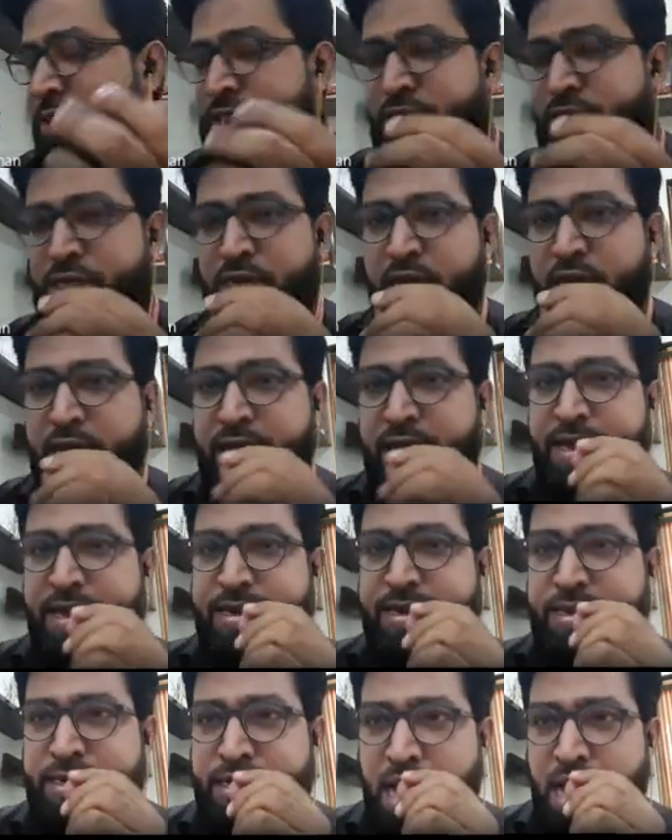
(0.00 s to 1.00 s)
function.
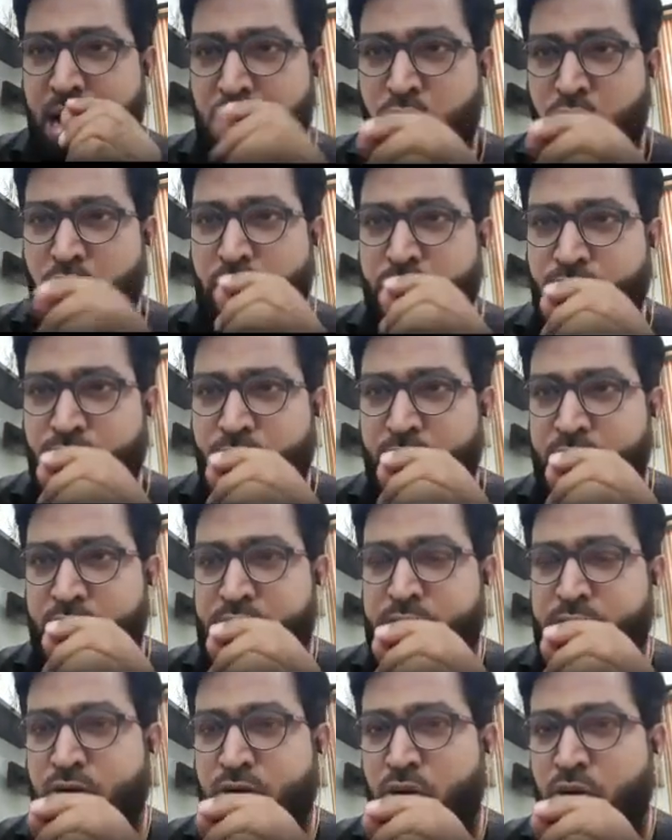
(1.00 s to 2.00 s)
And now
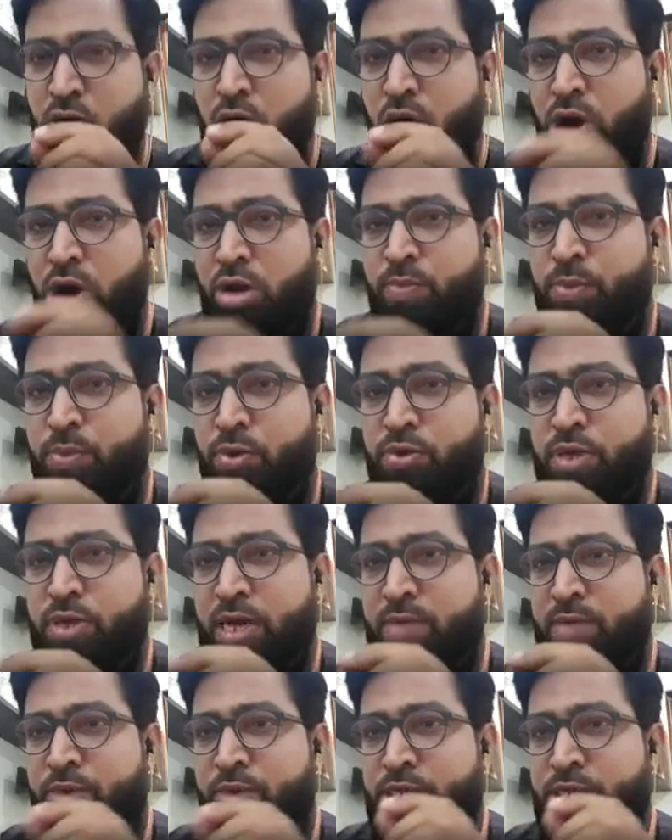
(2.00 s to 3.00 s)
onwards, your all
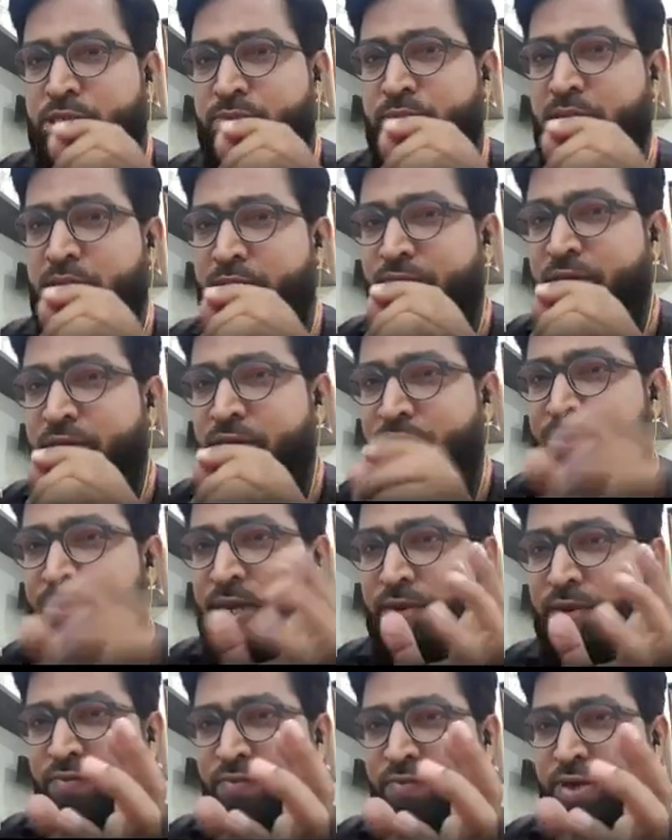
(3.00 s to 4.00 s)
program must be having the
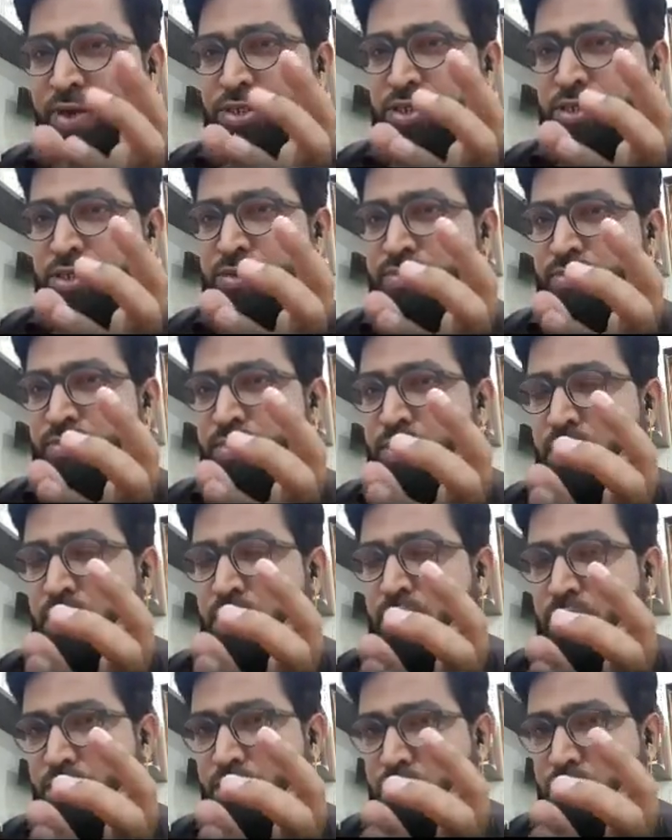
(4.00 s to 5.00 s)
main function.
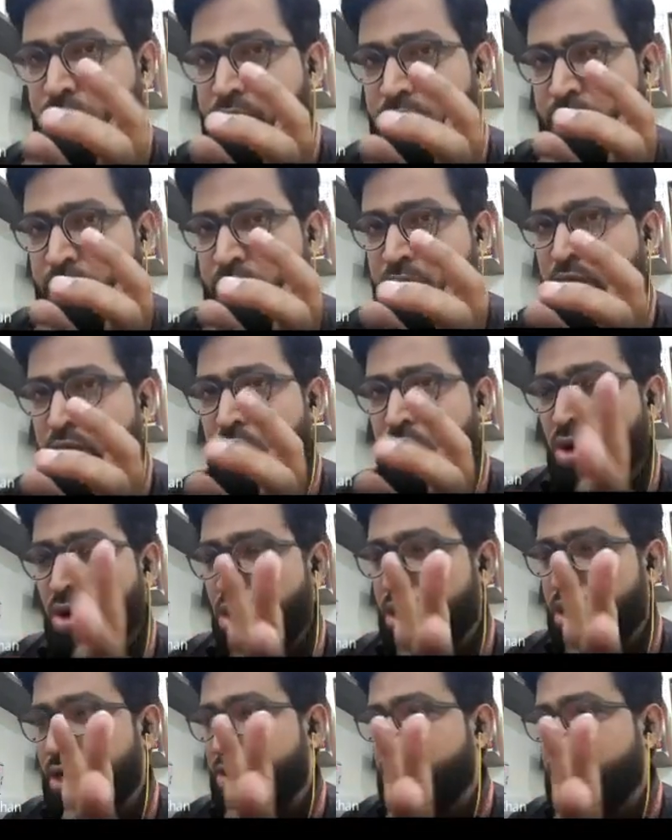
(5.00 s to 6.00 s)
Okay,
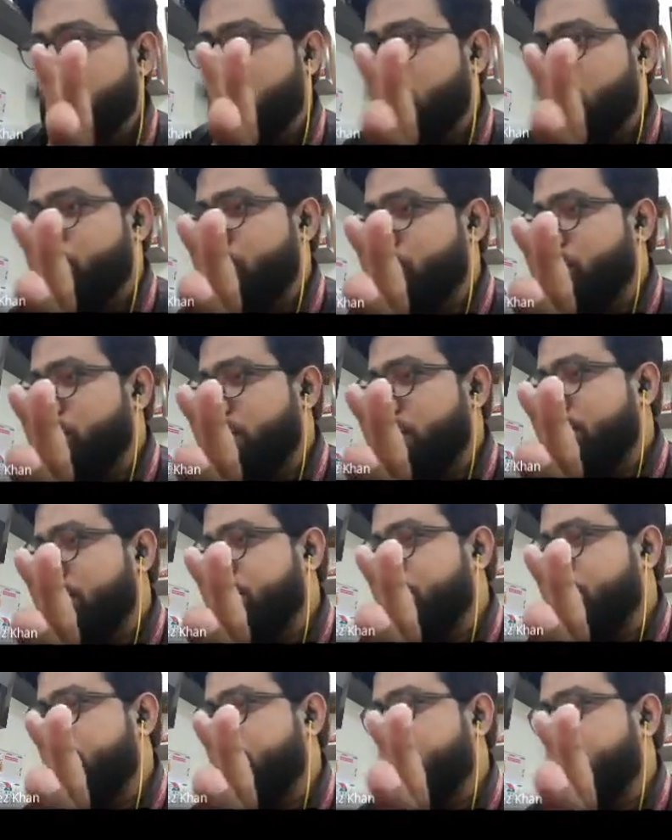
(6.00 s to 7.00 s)
all of your
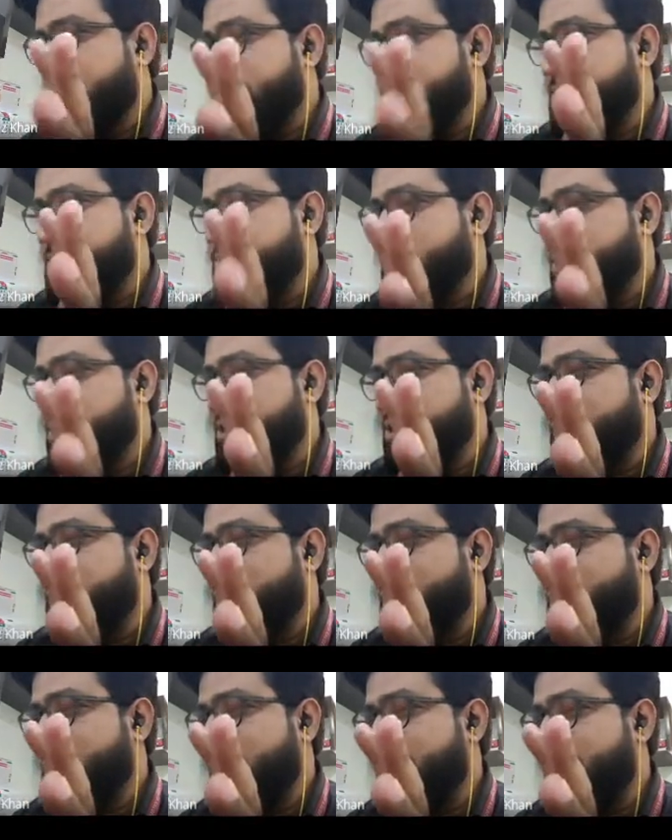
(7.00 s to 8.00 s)
program, Python program,
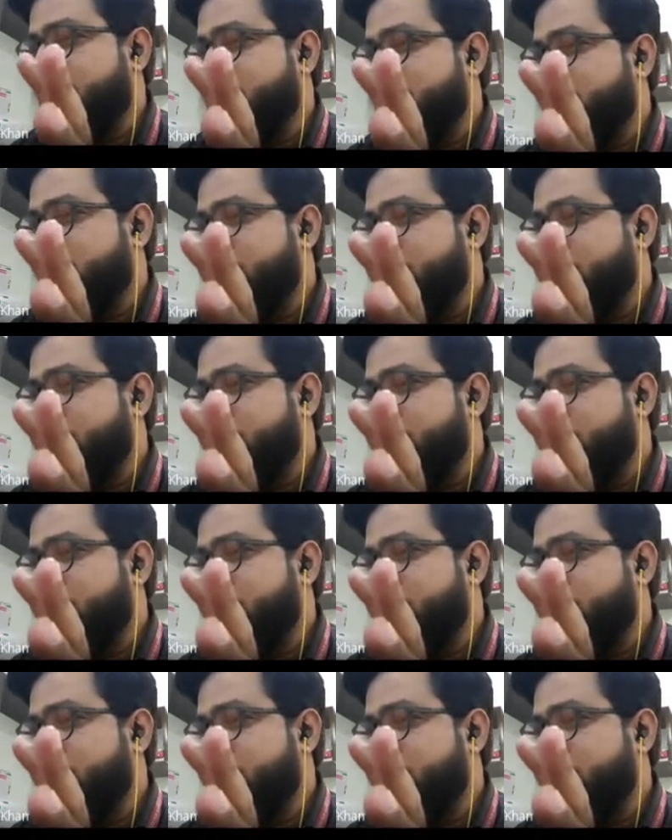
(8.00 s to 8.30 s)
will be having